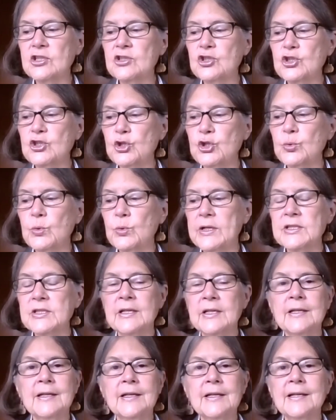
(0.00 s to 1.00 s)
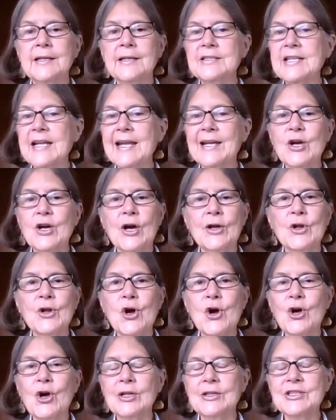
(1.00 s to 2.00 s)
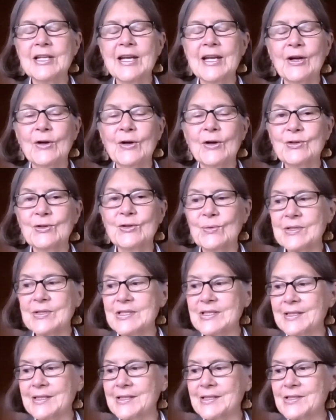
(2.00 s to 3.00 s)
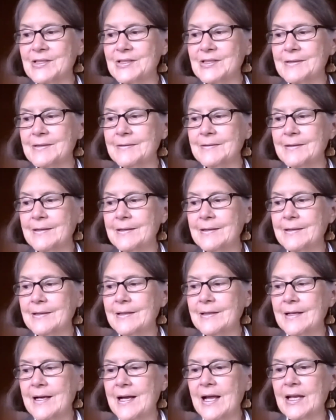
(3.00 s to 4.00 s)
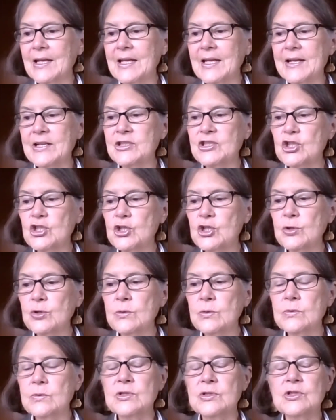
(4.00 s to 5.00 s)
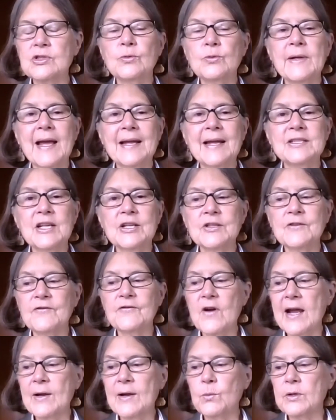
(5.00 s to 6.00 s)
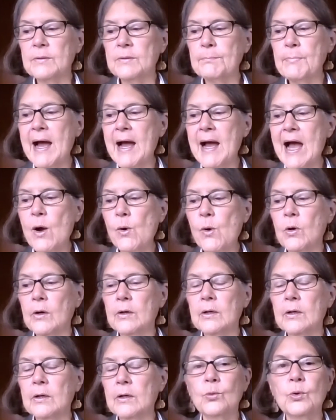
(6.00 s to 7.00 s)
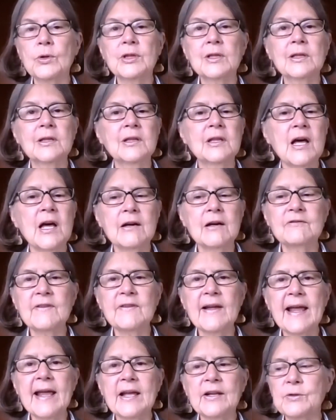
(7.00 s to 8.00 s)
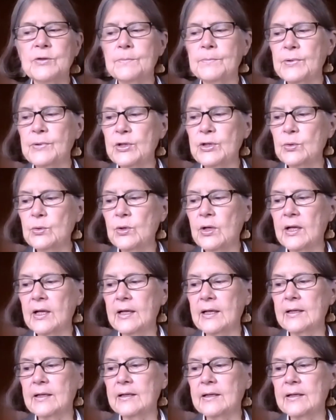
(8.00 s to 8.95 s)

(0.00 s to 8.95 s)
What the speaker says: to it, take on all its characteristics. Let us choose to be identified with power, with love and beauty,